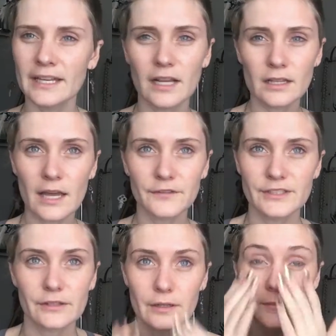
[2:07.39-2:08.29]
A lot of
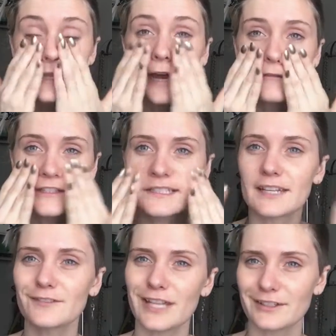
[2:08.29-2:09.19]
serums have this
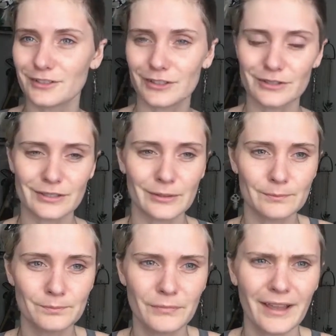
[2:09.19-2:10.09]
kind of texture, so
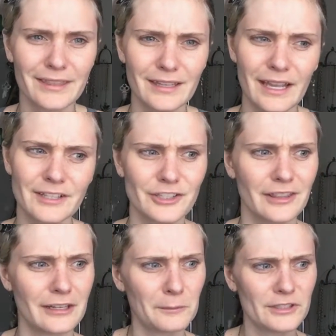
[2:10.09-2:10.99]
I think actually
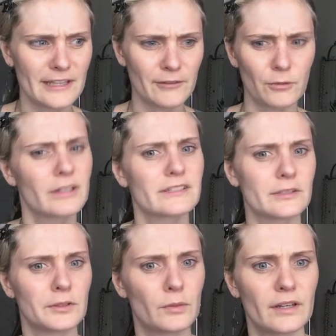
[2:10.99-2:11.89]
the number 7 one is the
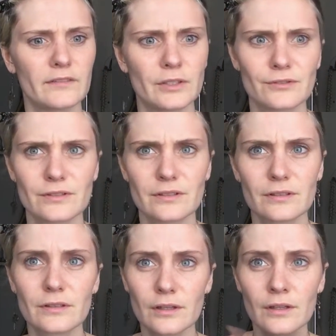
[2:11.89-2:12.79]
only one I've used
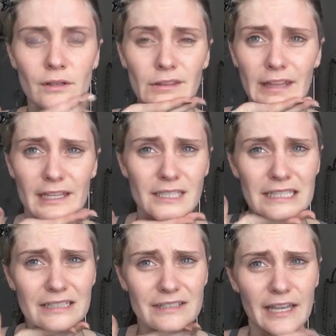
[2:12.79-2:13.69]
that
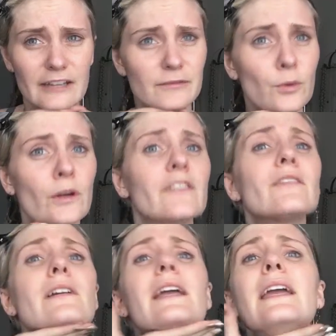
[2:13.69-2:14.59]
does have more of
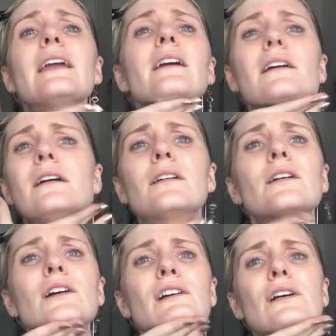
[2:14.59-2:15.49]
a
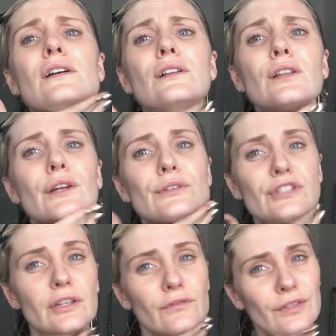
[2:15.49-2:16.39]

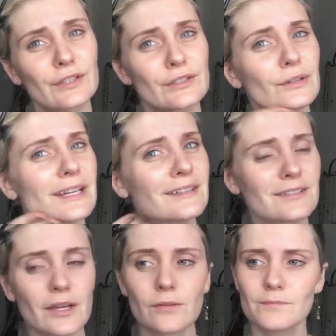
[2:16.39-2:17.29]
lotion feel to it.
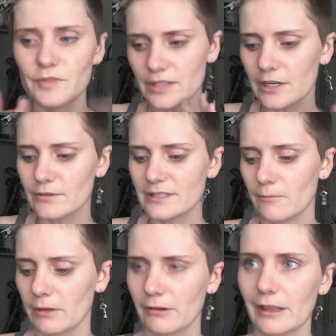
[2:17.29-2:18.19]
So start it with
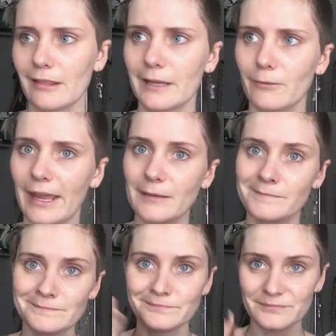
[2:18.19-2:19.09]
something really lightweight,
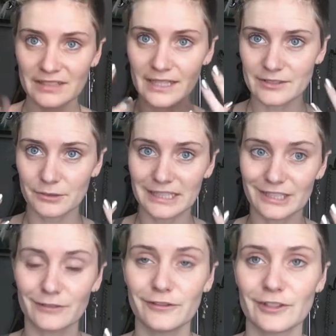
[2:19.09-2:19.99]
and that's a really
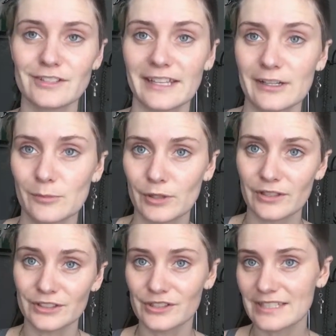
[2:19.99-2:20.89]
good first layer to put
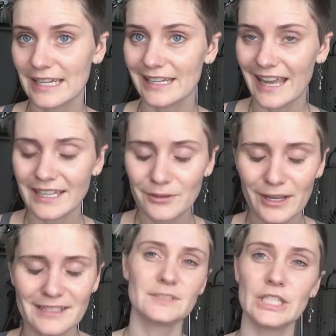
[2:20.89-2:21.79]
on your skin
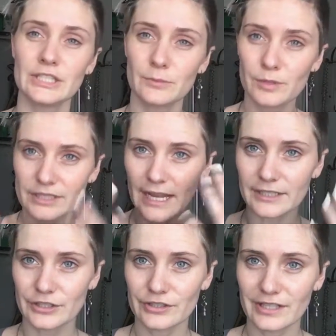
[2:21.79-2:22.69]
anyways, just to
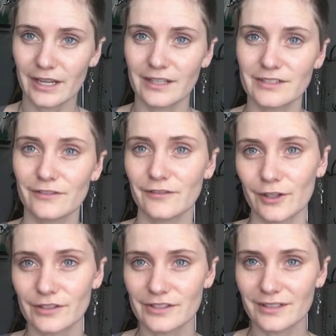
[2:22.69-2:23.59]
protect your skin as a
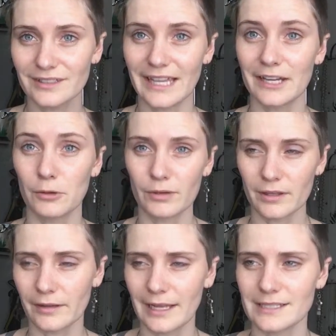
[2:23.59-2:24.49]
first layer with
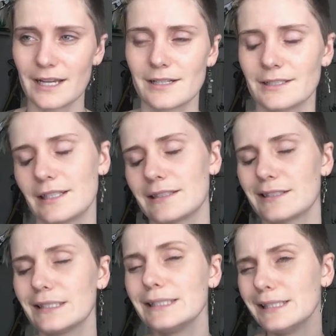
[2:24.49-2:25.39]
all the antioxidants.
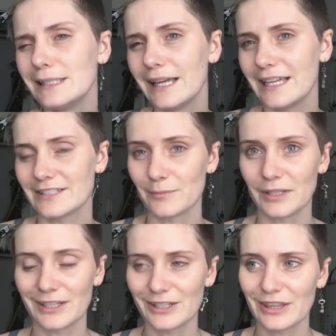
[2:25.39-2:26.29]
Ends up
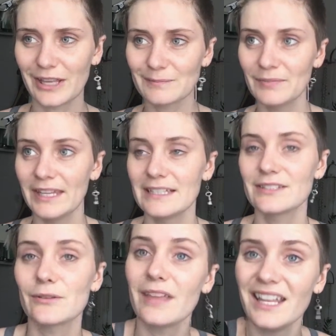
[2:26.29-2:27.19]
being a good thing.
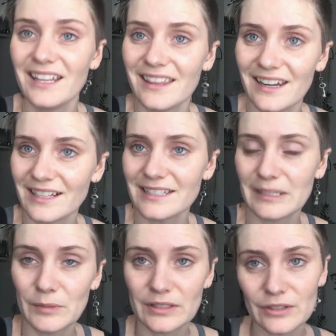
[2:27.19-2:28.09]
So then the next thing
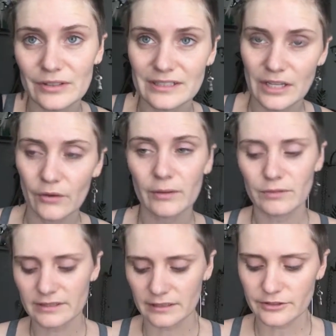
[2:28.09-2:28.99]
I'm going to do is go in
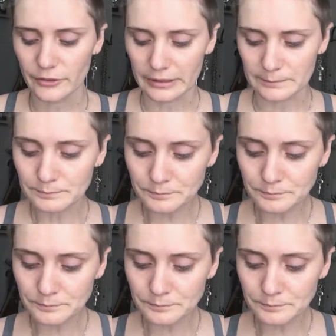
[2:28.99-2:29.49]
with sunscreen.